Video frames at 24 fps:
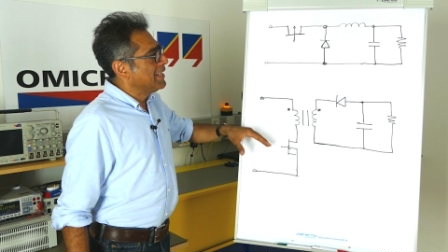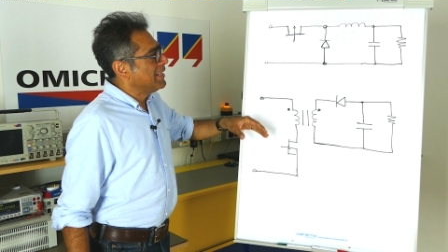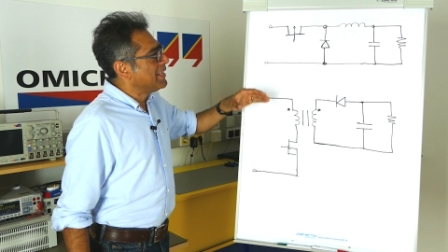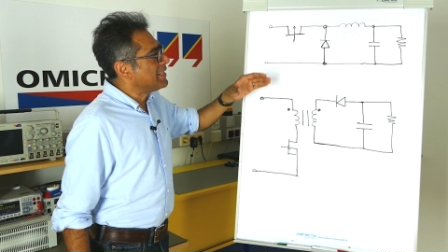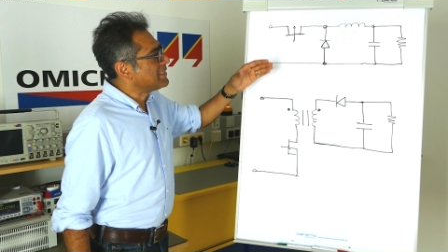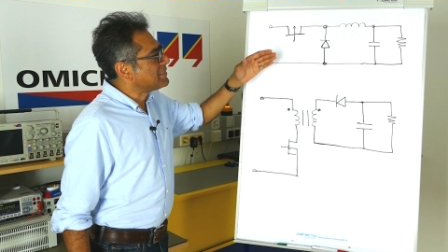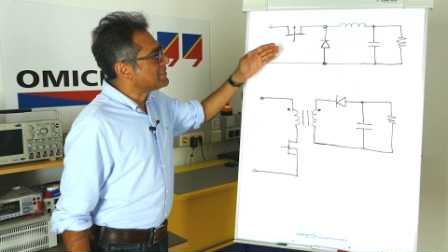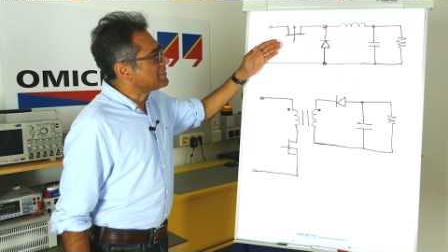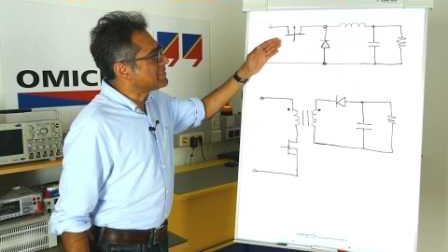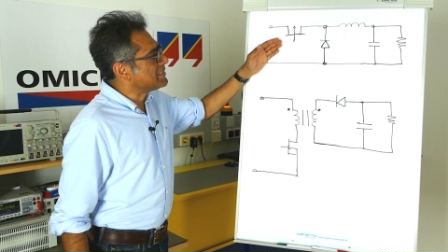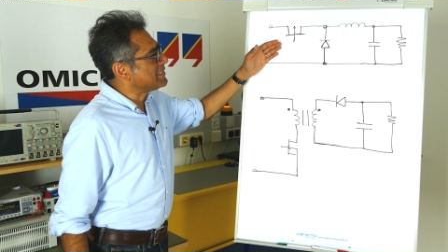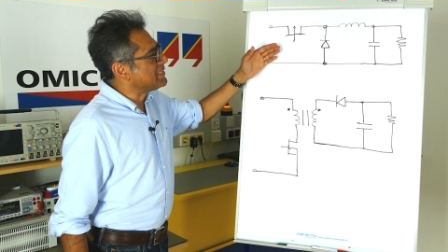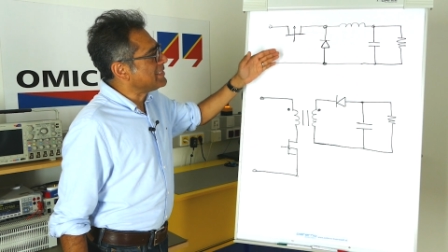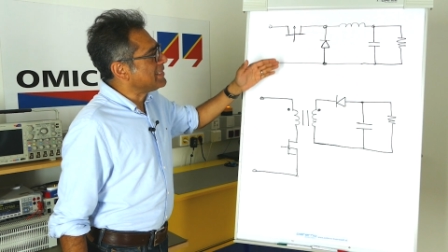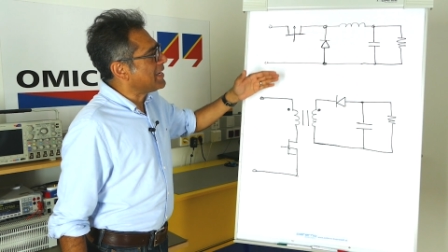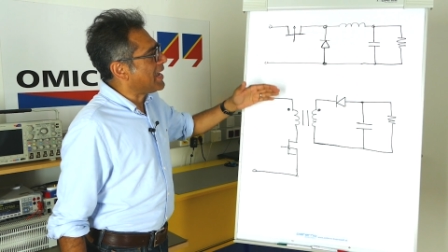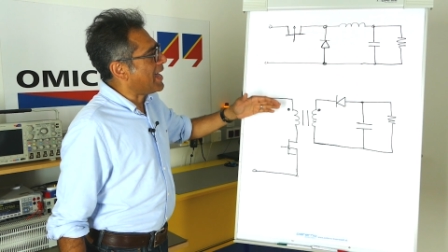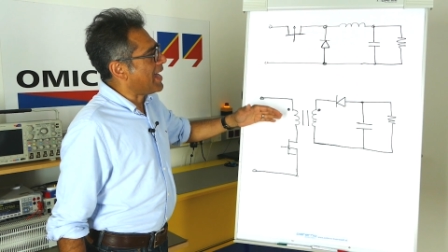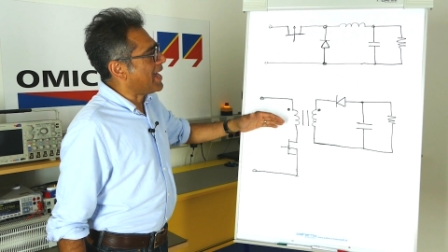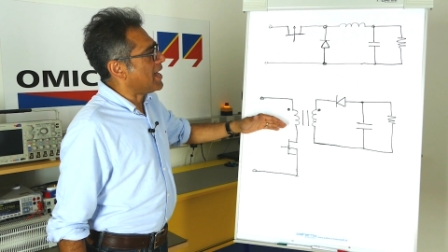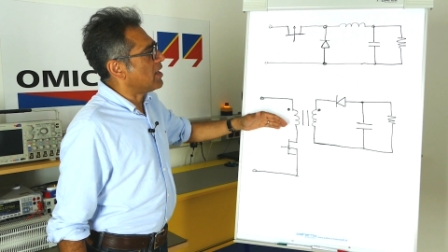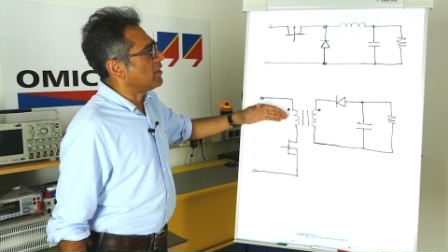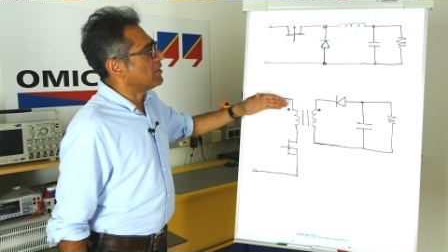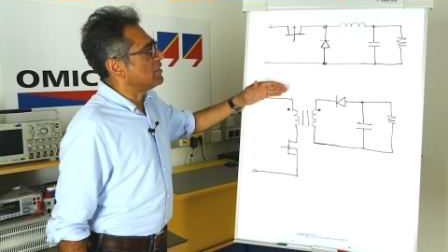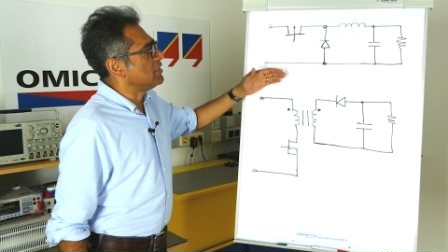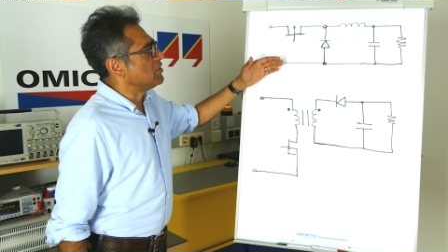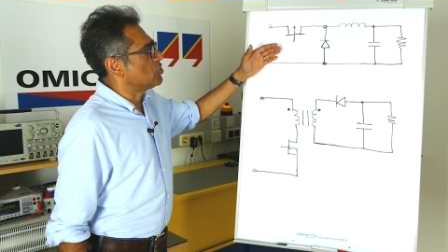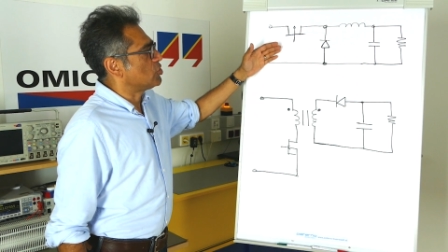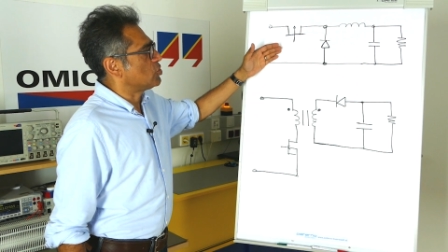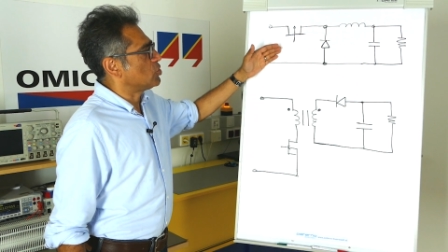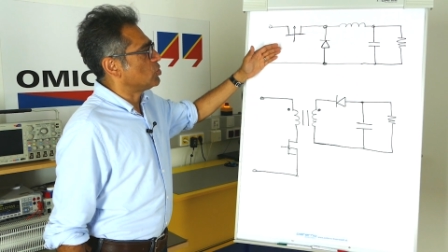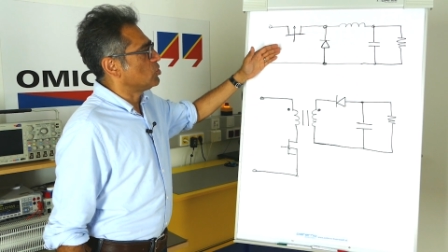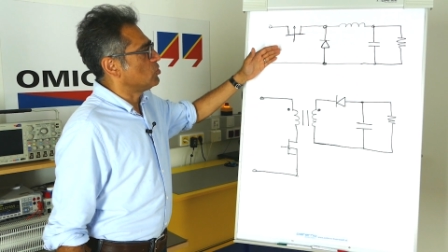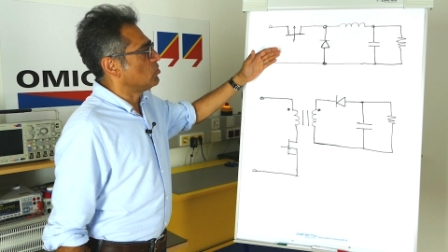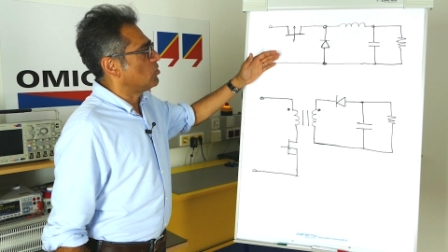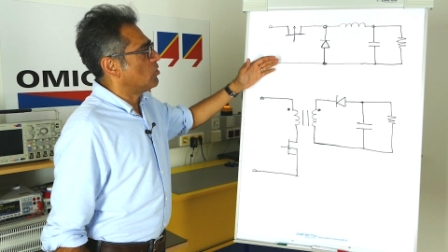Let's see how these
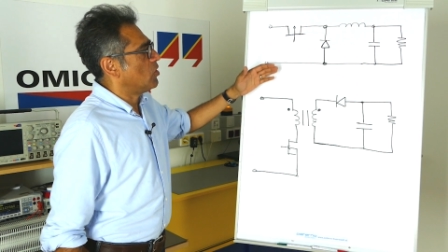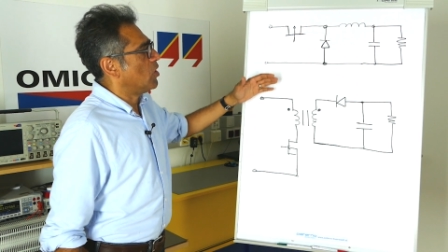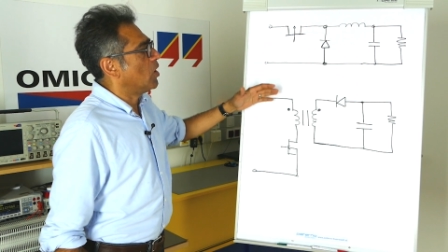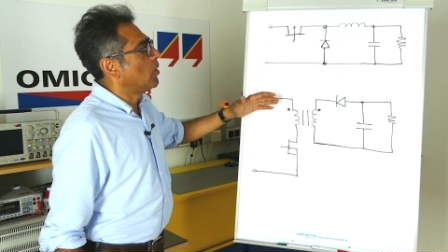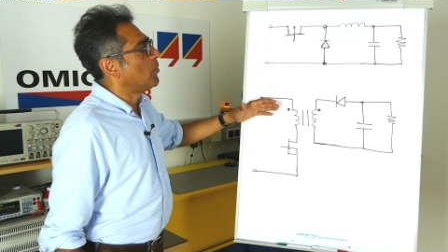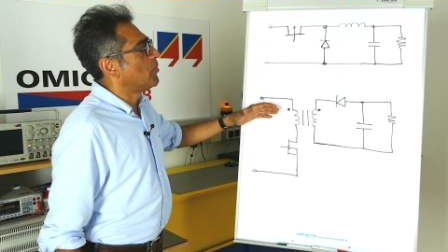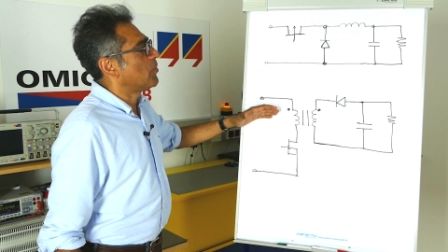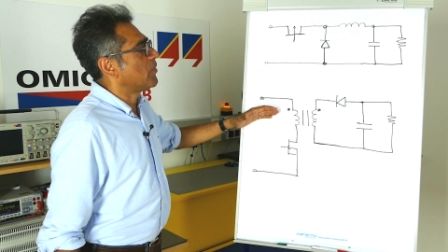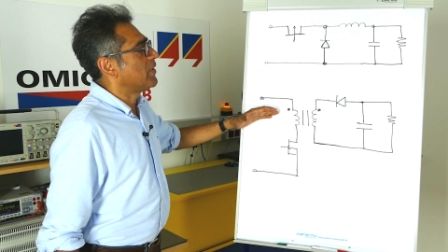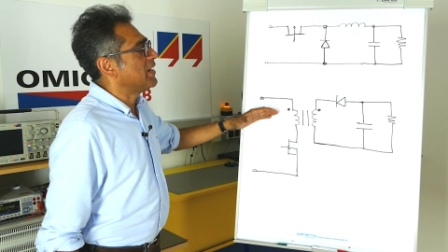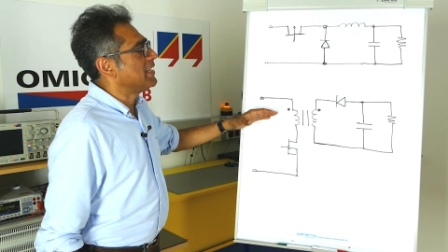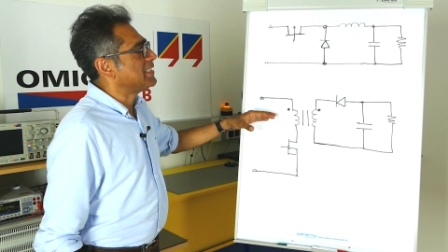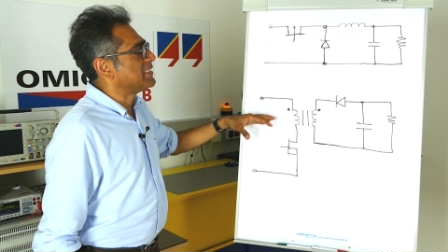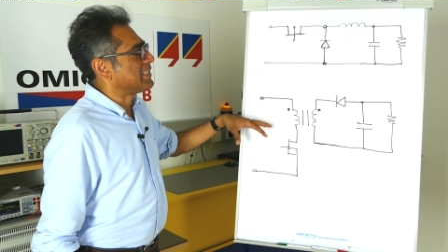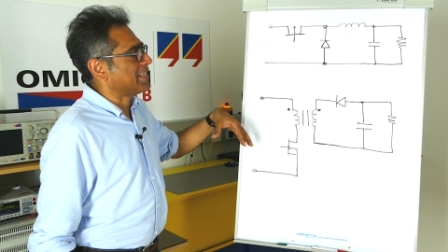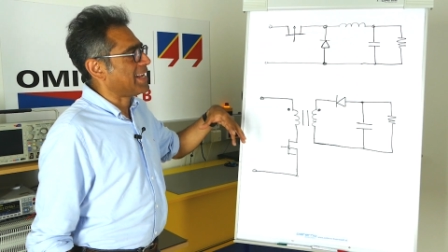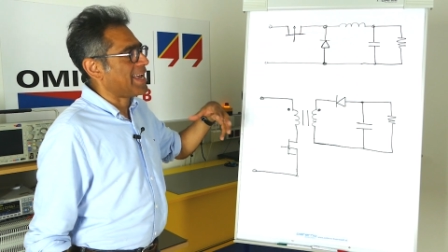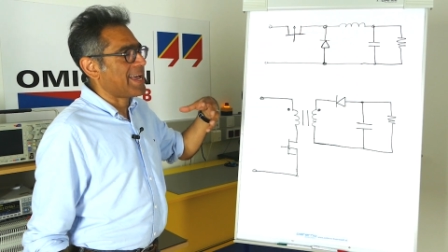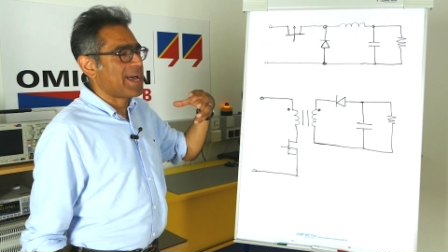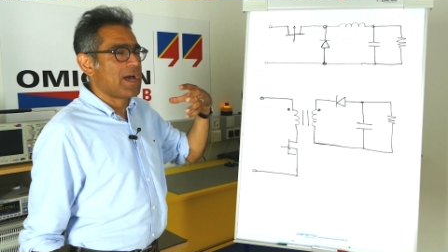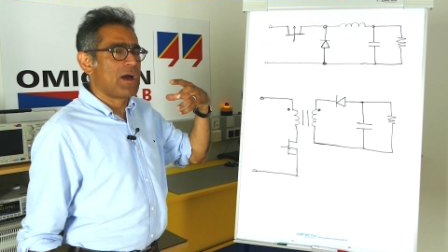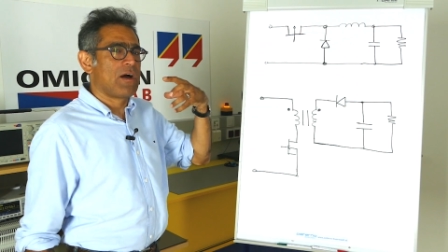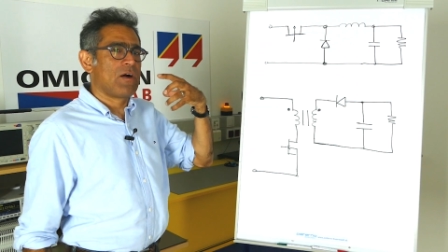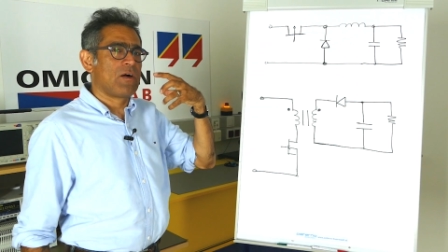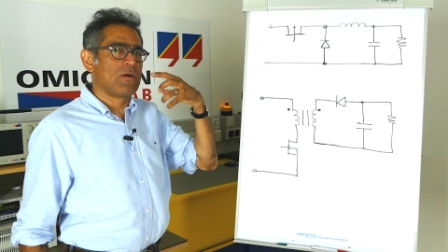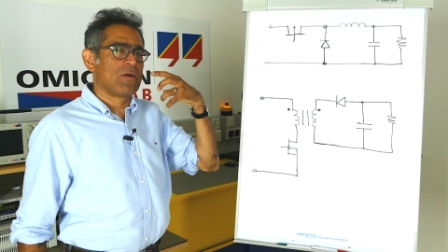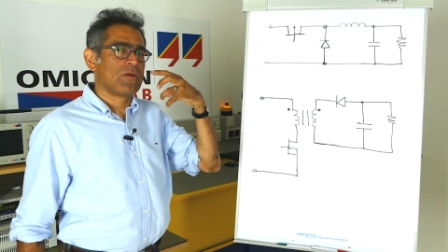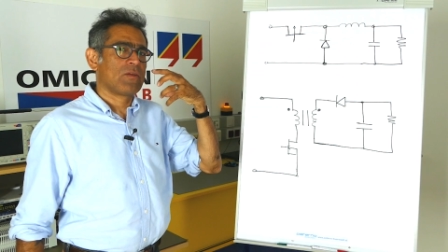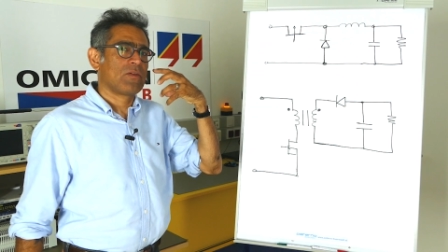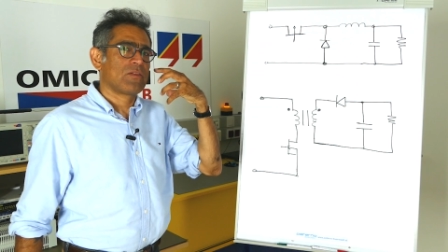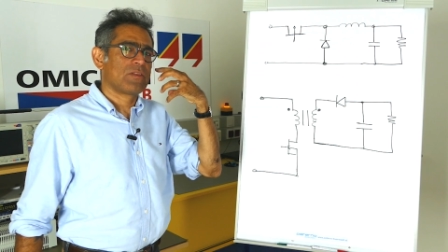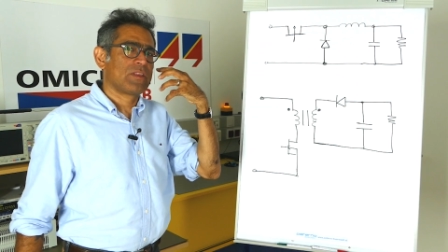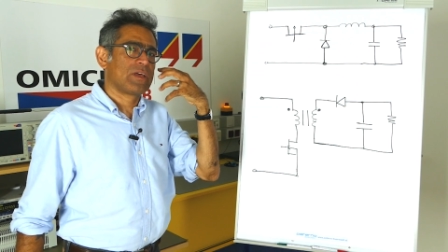two operate and how